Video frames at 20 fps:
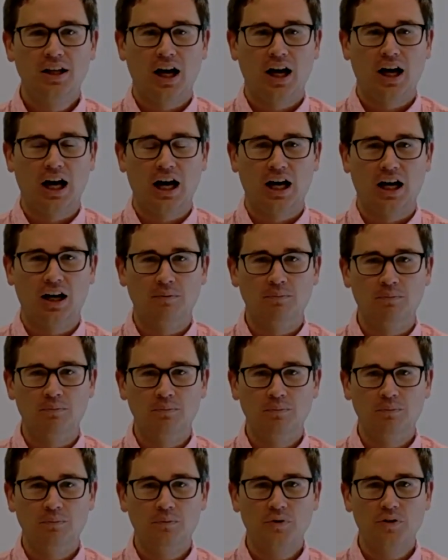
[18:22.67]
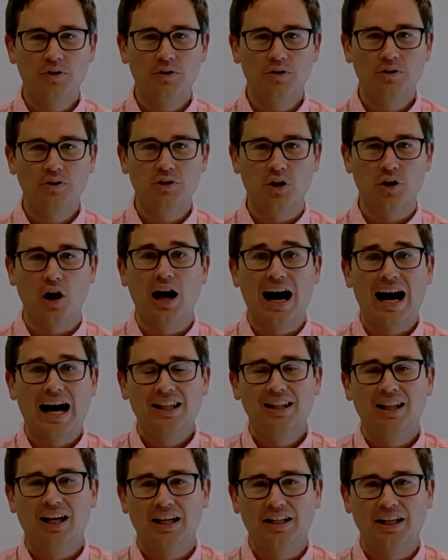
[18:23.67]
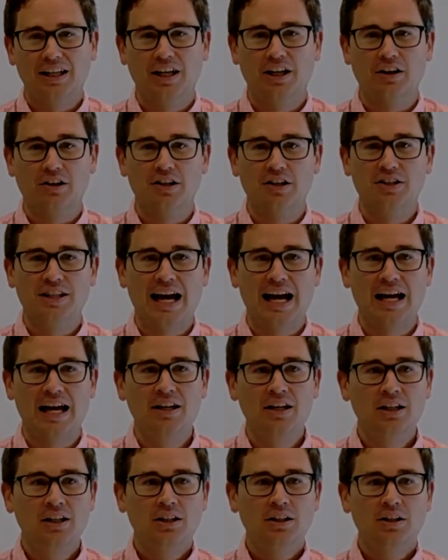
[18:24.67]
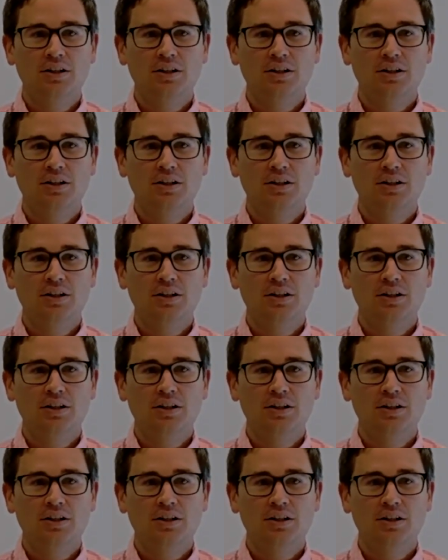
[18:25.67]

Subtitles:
to highlight here, is that